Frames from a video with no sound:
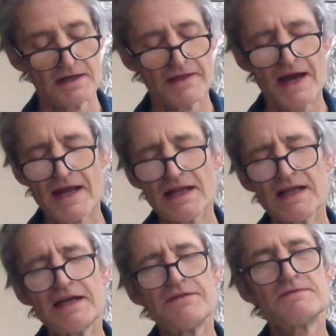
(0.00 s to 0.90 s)
then
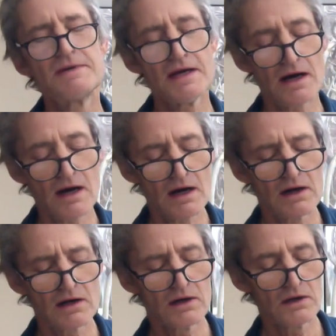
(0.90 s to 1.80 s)
leaves me
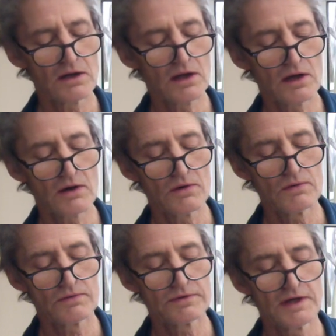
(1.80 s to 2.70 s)
all
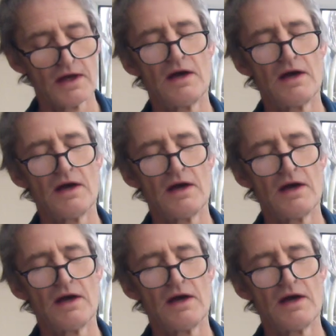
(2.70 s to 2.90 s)
alone.